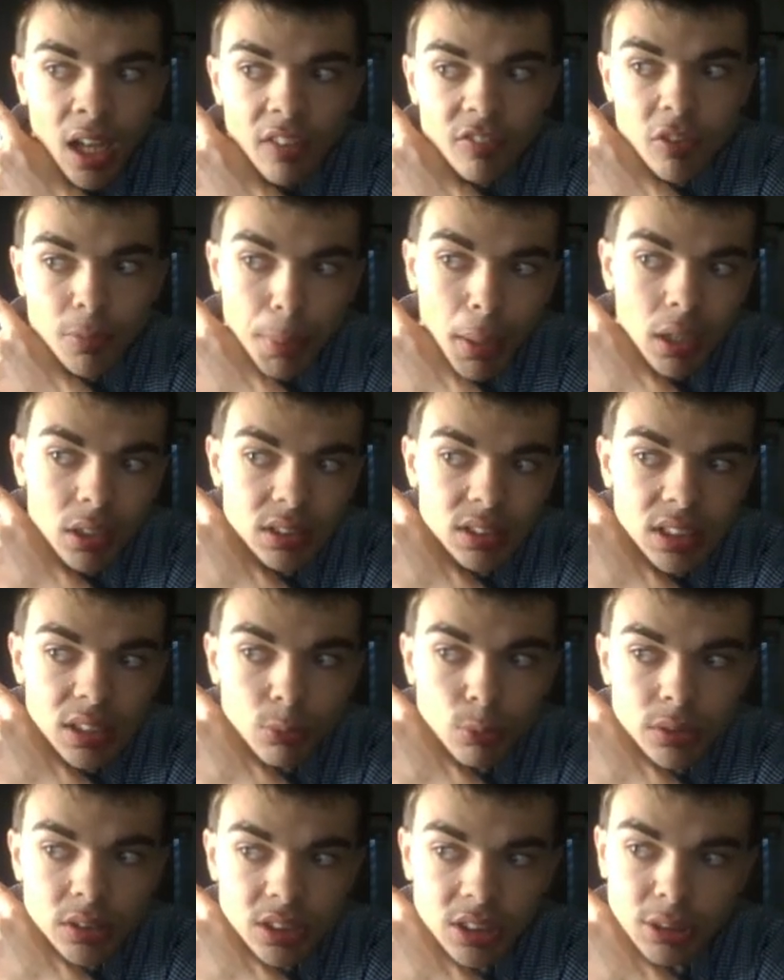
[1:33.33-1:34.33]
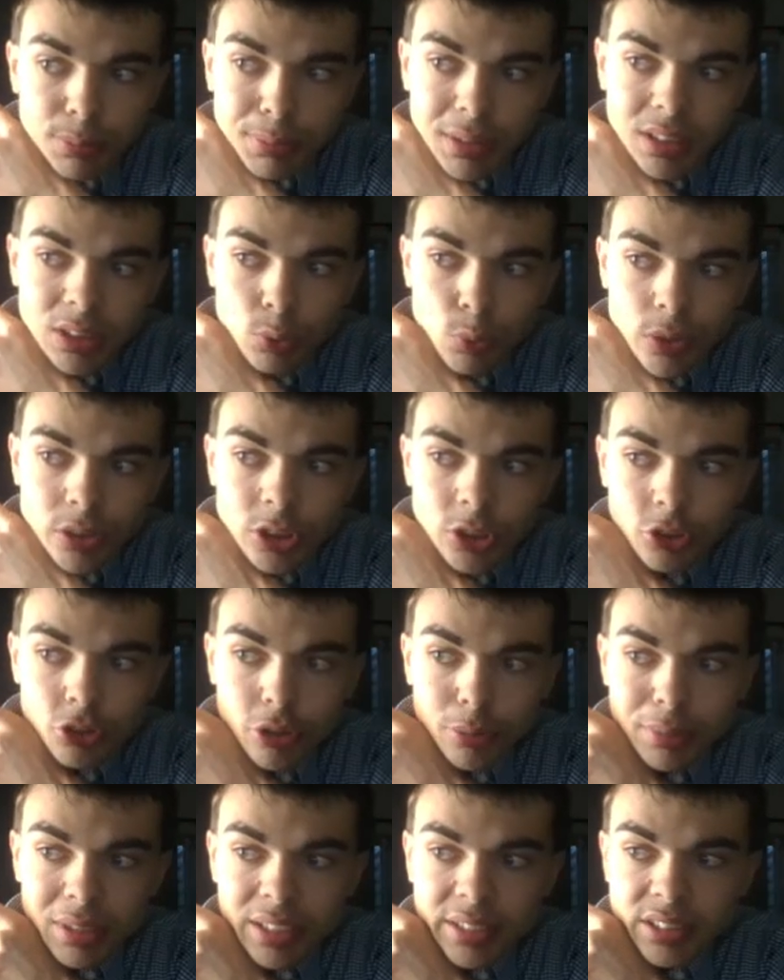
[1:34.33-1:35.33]
The policy, which explains what
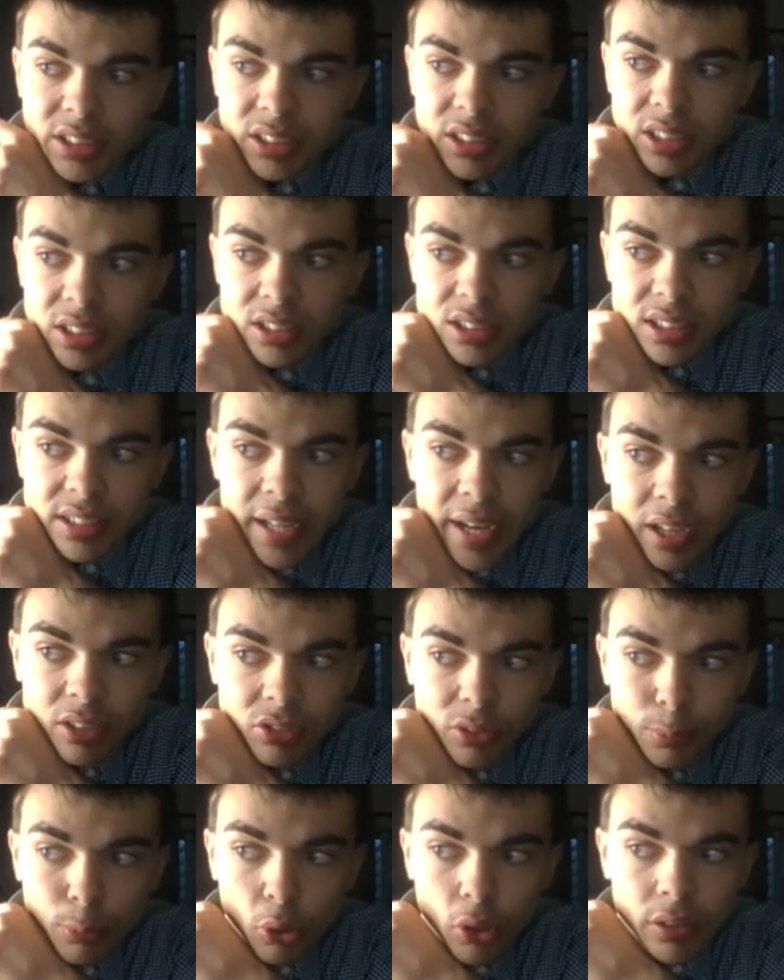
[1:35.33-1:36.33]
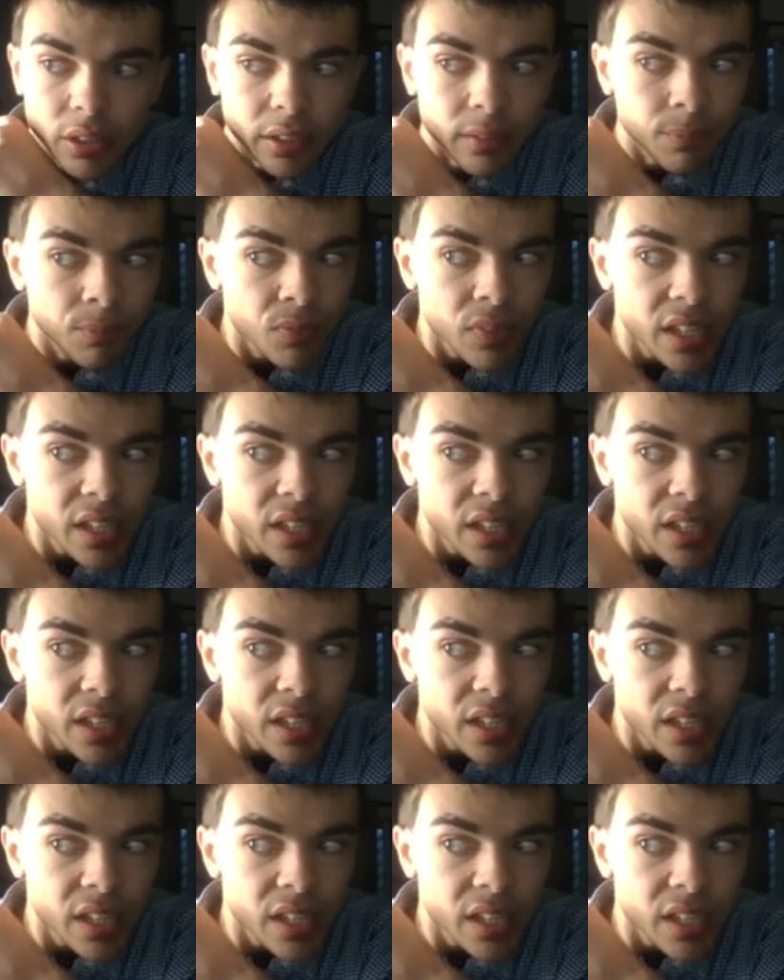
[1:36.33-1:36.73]
discrimination is and how to report it,